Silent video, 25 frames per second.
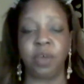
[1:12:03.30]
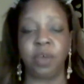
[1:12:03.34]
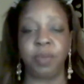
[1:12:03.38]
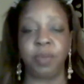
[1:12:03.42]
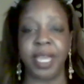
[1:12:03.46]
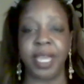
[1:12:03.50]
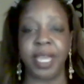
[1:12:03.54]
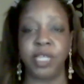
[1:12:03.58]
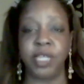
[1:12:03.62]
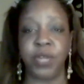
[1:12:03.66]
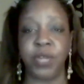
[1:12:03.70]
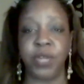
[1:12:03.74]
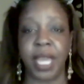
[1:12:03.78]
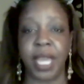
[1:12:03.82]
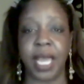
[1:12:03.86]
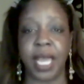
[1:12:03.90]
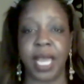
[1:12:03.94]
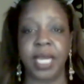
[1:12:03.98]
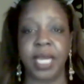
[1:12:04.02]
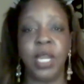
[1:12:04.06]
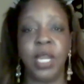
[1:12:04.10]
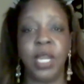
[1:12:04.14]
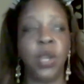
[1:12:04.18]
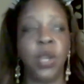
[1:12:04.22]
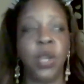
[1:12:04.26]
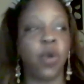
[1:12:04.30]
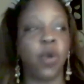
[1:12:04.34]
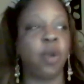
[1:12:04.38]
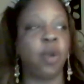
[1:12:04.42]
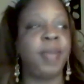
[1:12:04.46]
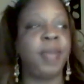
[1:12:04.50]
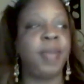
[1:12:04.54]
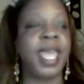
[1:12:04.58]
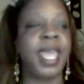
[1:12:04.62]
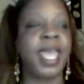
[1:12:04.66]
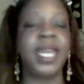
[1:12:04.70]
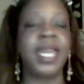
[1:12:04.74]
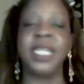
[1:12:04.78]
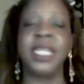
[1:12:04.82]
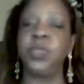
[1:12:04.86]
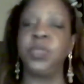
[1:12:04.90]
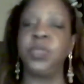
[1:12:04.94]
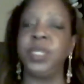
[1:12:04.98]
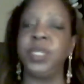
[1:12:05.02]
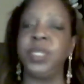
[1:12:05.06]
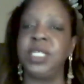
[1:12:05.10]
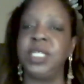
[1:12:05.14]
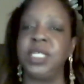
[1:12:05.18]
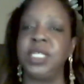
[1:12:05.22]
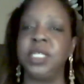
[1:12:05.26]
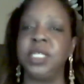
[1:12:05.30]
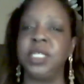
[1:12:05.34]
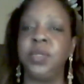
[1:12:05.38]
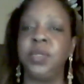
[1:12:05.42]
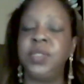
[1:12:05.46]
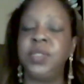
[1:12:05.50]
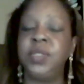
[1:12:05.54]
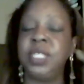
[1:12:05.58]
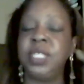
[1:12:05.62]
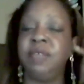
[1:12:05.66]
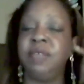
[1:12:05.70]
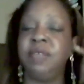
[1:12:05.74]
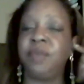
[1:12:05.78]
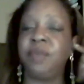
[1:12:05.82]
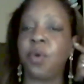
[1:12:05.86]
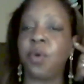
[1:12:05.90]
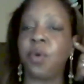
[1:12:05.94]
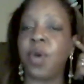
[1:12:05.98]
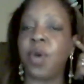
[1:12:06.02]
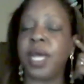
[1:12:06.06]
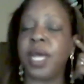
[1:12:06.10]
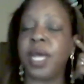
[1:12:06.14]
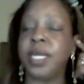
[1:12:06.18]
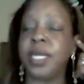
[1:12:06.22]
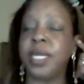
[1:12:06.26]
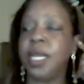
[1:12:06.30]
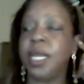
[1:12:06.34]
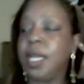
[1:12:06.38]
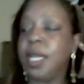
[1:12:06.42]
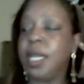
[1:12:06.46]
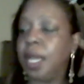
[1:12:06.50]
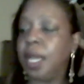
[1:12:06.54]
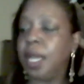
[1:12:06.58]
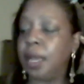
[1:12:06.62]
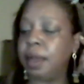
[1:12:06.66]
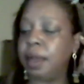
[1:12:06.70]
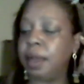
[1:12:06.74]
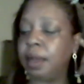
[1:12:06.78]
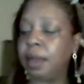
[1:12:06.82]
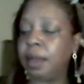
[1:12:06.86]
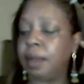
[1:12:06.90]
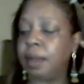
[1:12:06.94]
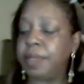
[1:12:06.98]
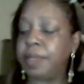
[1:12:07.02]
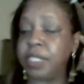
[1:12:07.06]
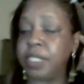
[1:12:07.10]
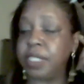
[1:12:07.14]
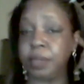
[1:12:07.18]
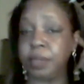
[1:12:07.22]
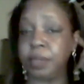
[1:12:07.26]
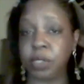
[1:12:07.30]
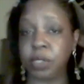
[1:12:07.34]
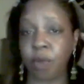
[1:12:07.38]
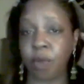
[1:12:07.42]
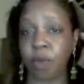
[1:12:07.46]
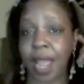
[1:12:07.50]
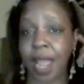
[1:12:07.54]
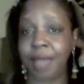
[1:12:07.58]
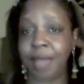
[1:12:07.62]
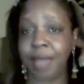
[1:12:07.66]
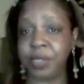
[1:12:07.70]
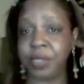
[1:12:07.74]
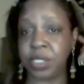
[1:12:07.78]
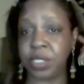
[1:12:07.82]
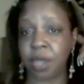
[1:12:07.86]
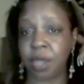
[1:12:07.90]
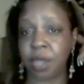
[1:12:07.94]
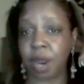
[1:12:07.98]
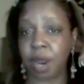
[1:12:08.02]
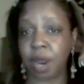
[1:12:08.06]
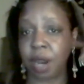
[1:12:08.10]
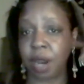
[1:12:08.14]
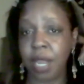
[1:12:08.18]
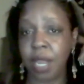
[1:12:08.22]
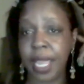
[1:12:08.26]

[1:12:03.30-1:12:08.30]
on Patreon, or Badass Witch exclusive on Subscribe Star.